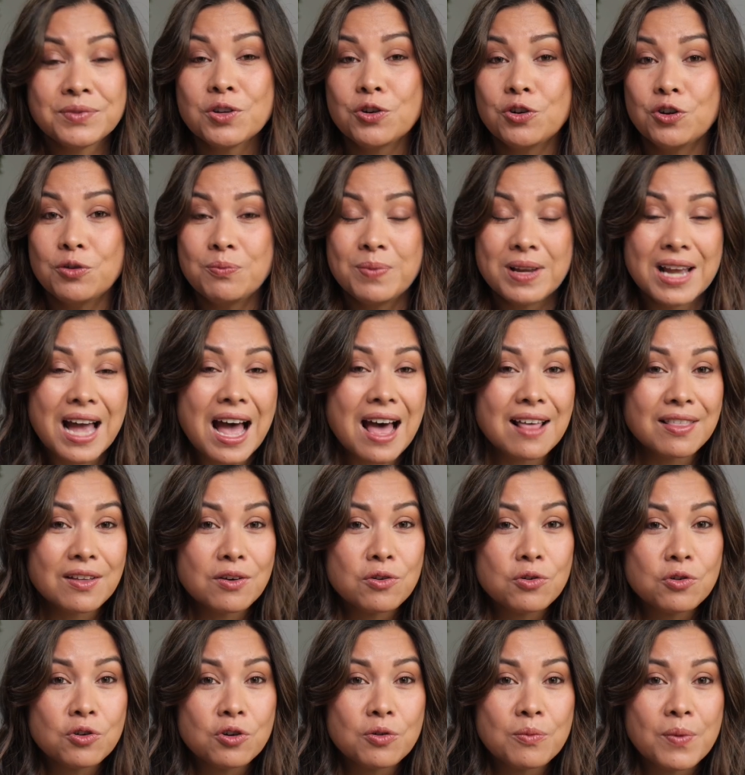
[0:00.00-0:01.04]
Could be other
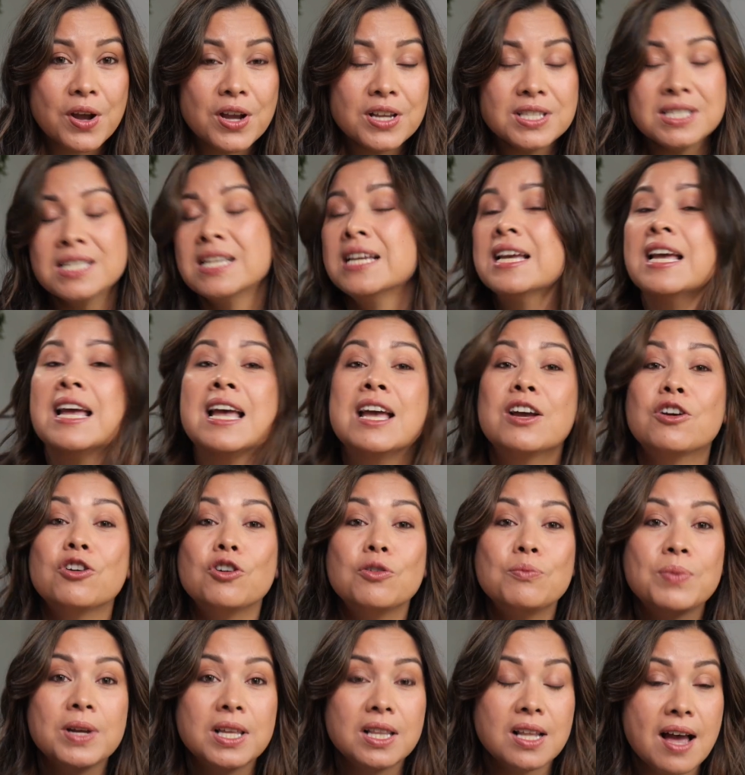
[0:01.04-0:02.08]
hormones,
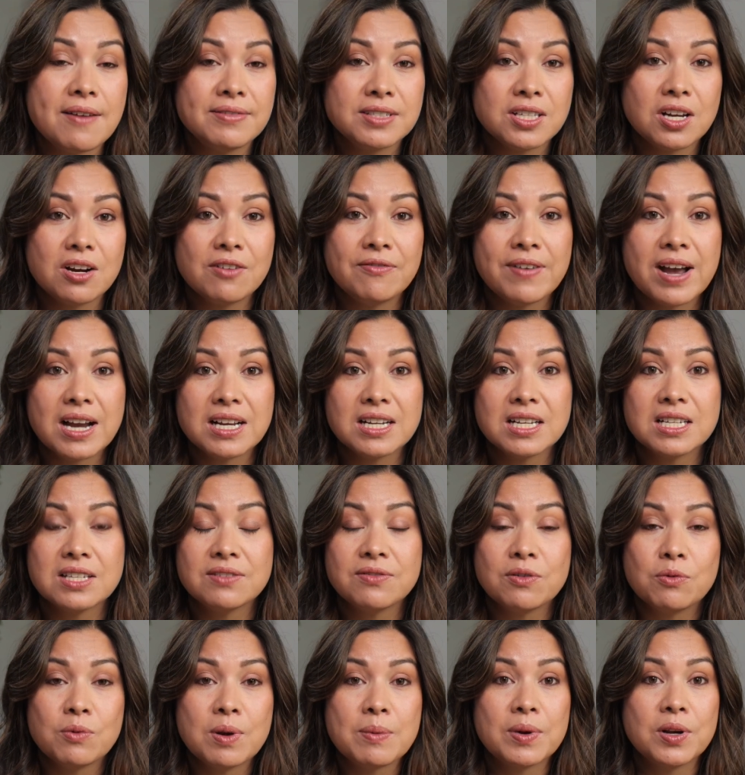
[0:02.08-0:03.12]
could be lifestyle factors
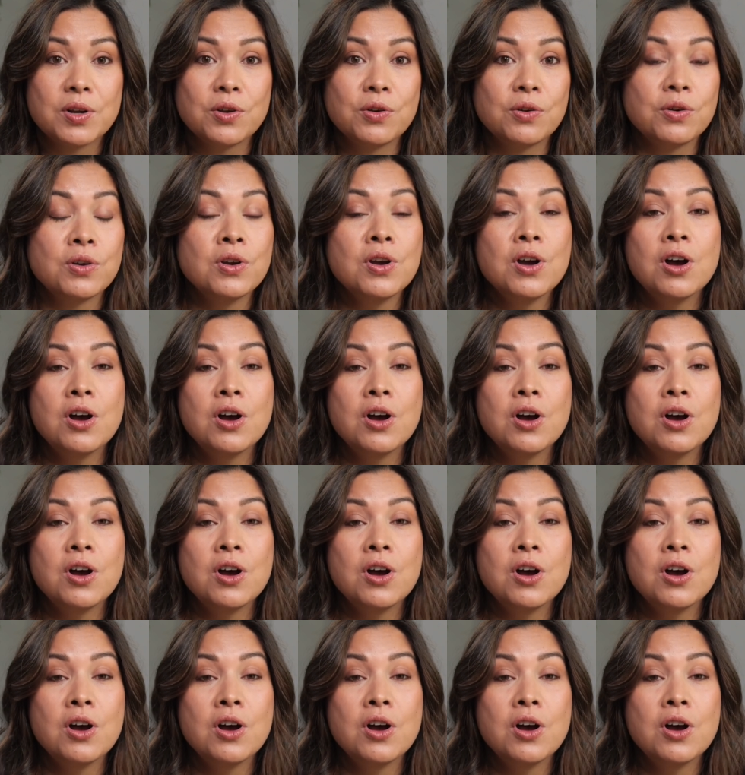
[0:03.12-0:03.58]
for women who